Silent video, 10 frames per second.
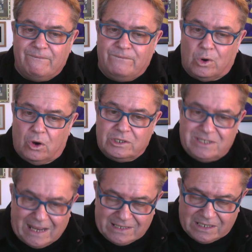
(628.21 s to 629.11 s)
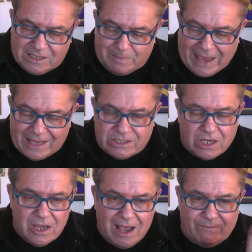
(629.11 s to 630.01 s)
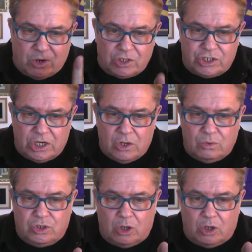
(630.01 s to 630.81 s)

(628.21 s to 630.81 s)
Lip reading: For Saturday's bets, I've got 2